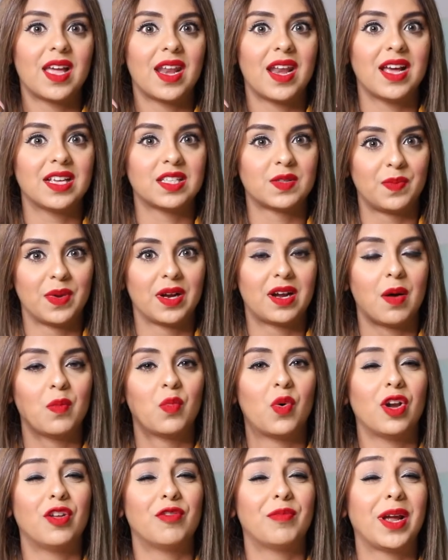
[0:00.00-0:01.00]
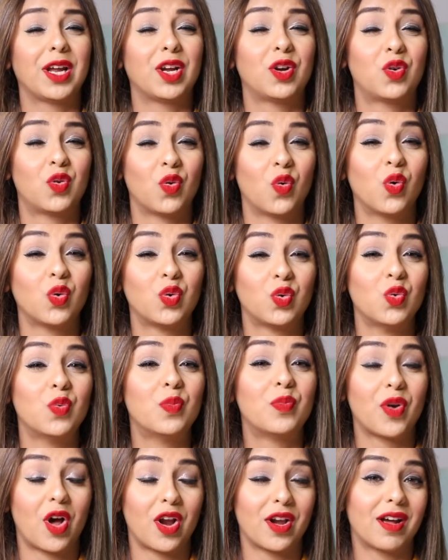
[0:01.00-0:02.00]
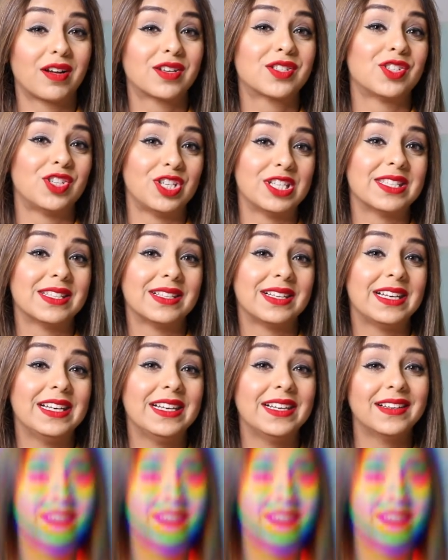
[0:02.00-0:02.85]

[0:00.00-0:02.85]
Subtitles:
that has become one of my go-to products recently.